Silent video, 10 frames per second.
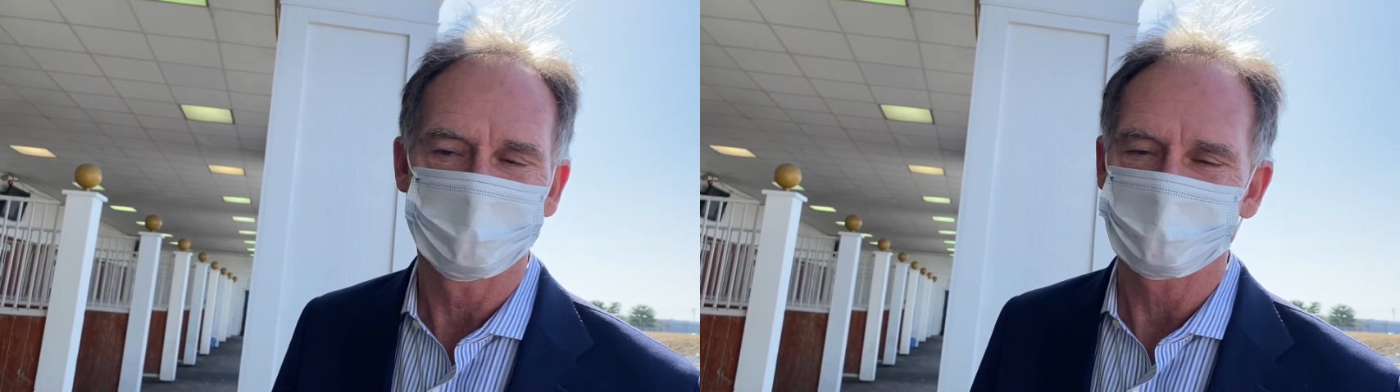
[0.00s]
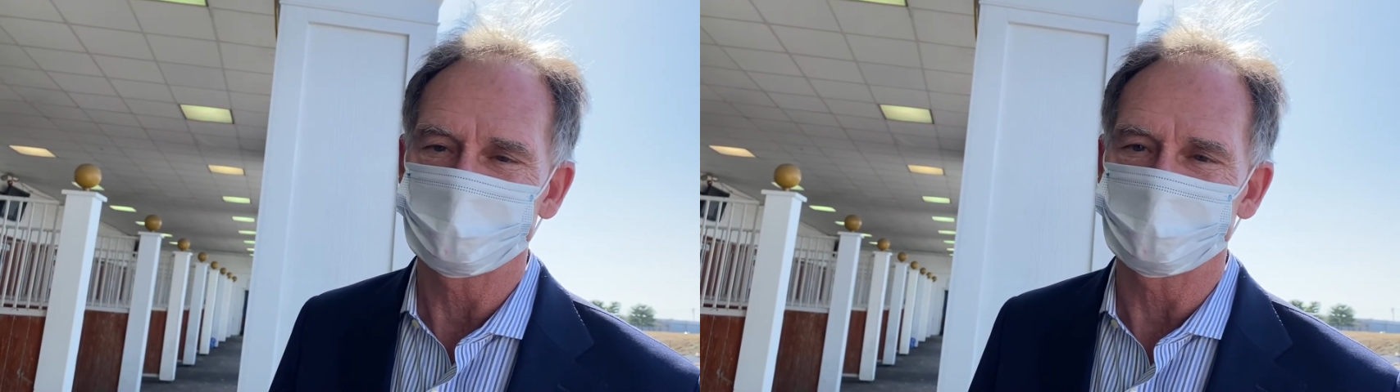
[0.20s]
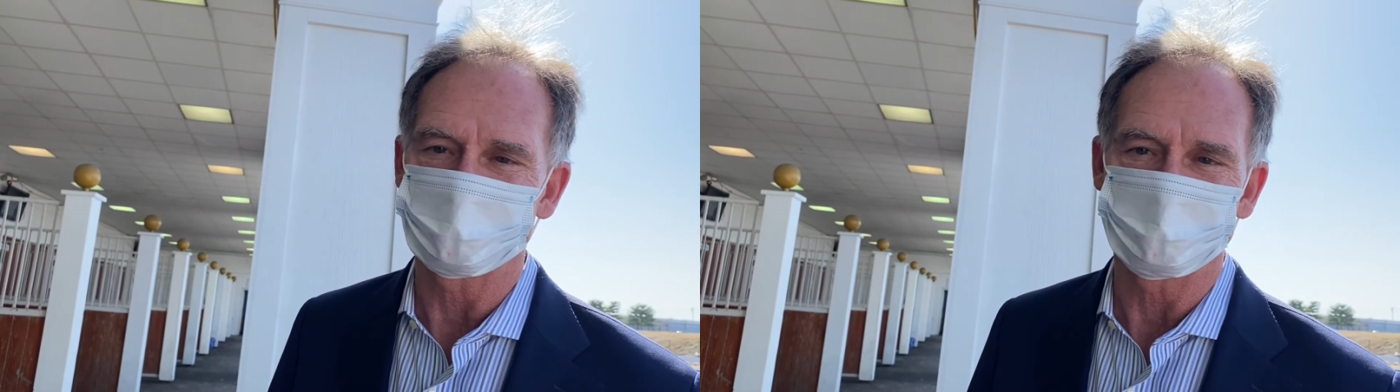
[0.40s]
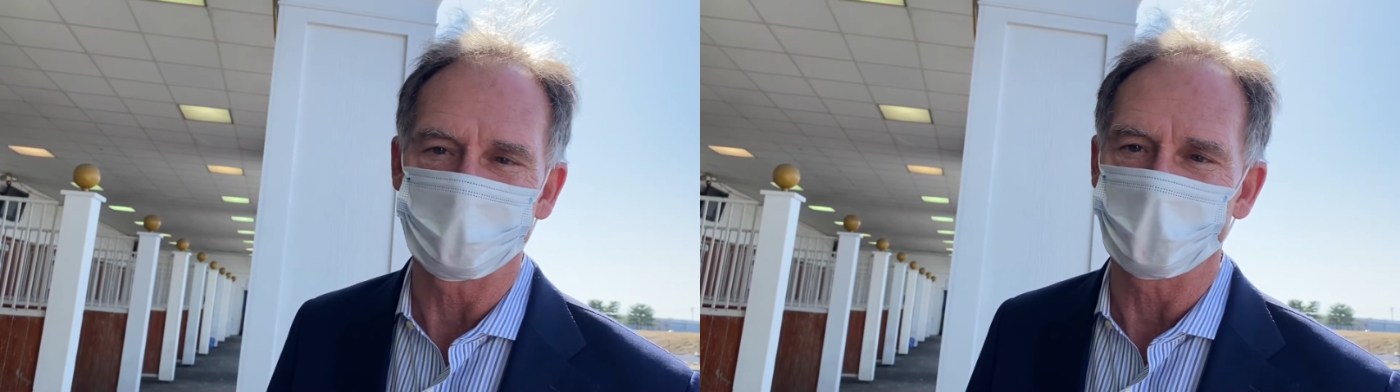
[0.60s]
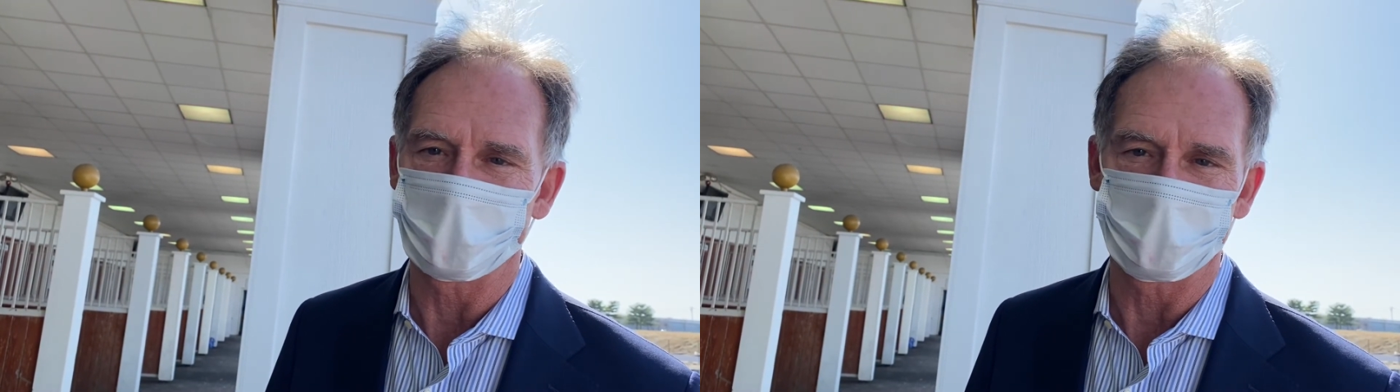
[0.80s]
uh, you know,
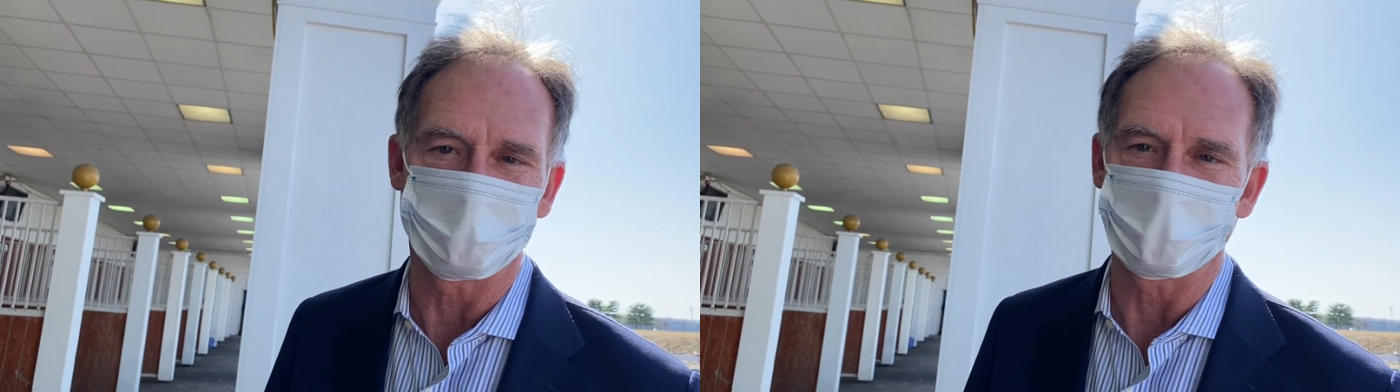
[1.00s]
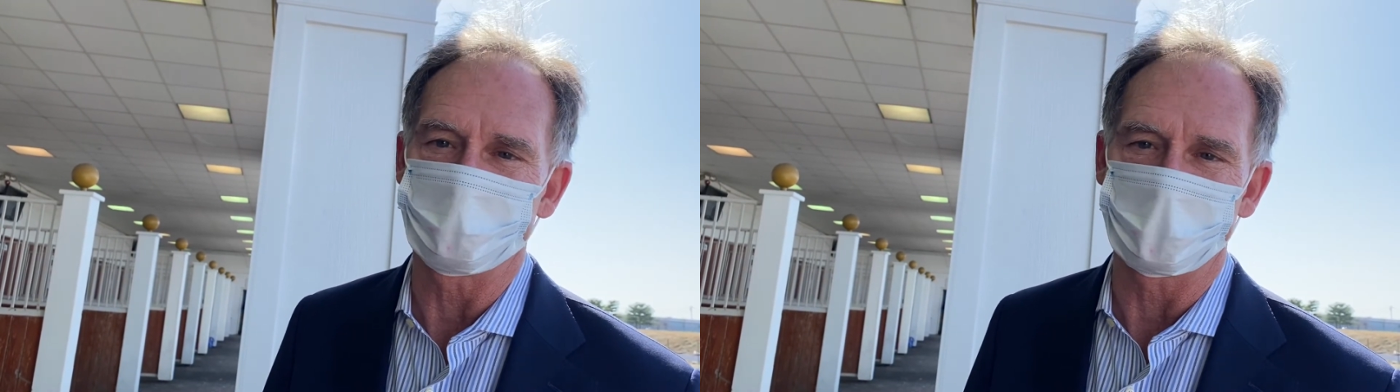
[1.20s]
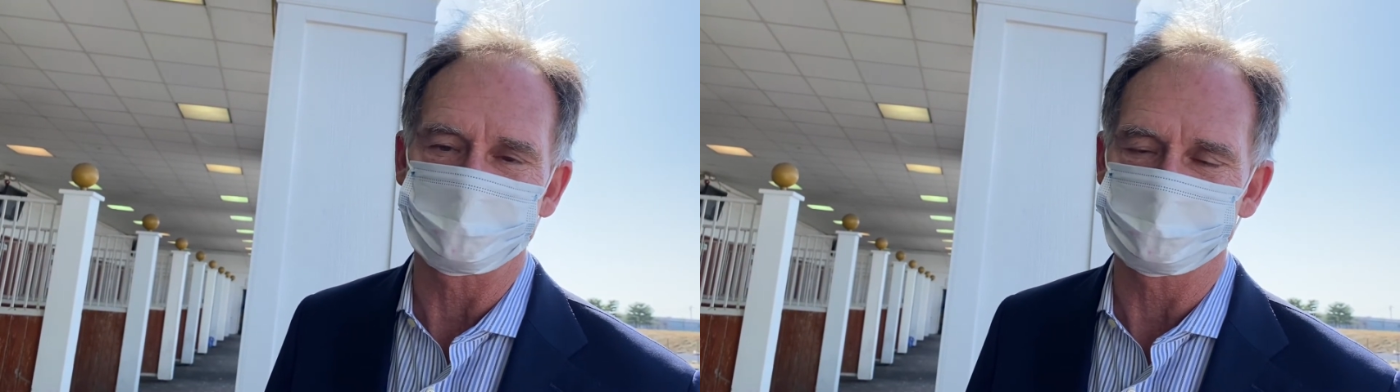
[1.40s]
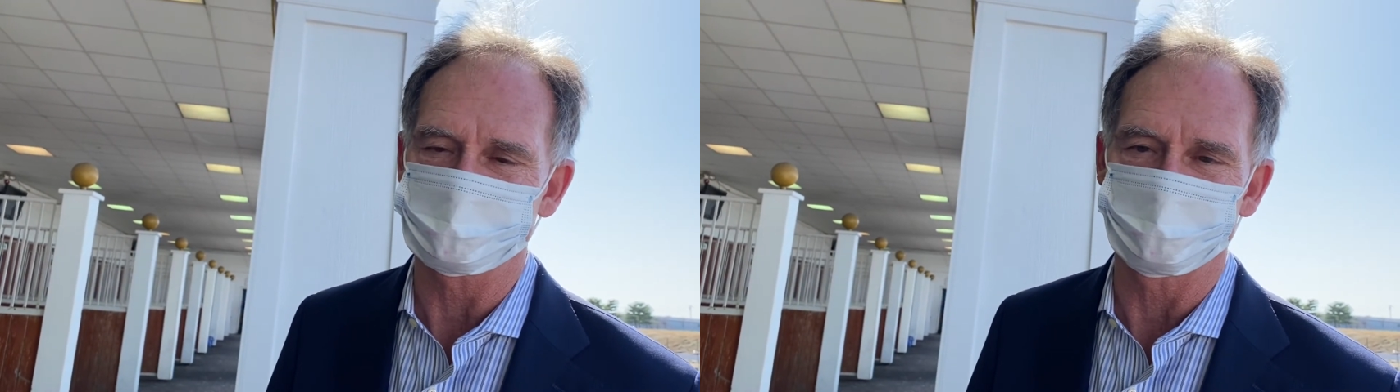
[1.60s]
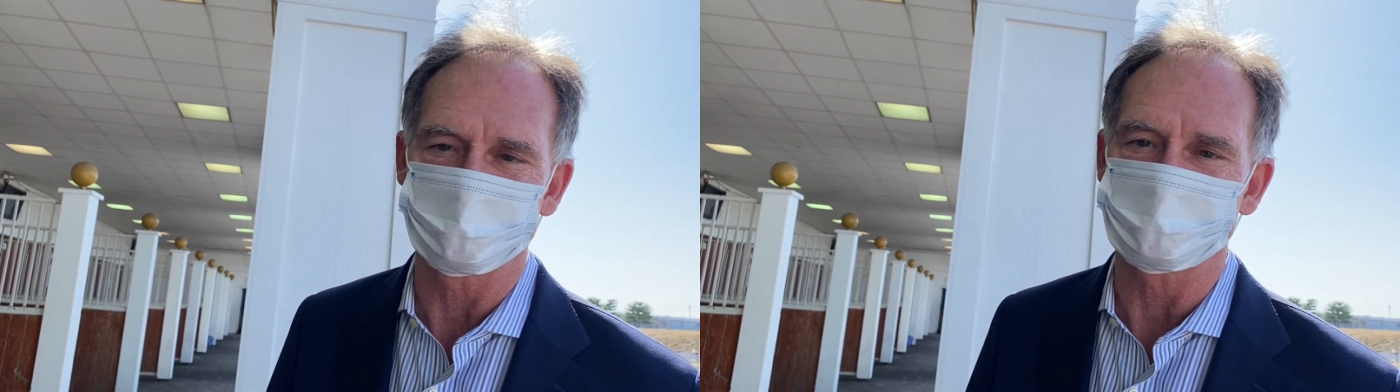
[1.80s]
one of the big races
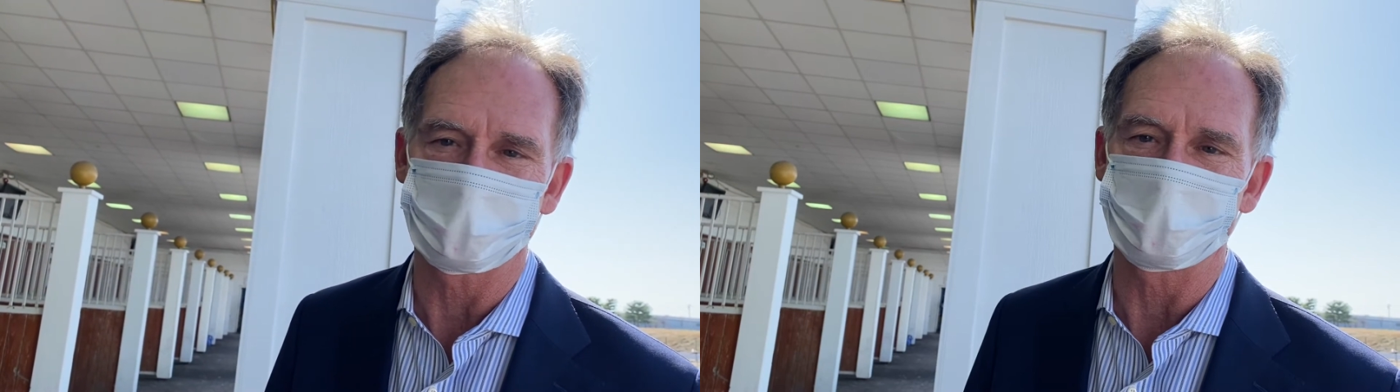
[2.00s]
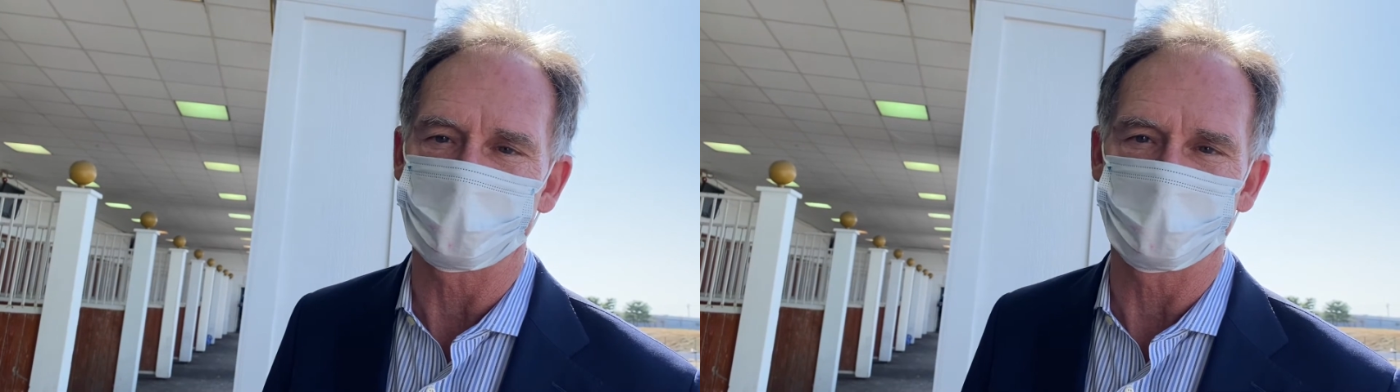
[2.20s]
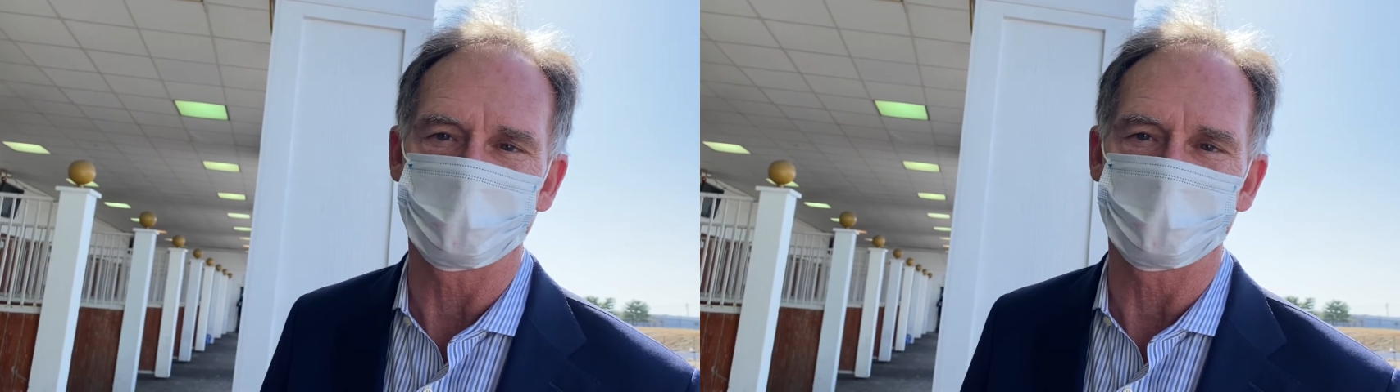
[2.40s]
in the entire world,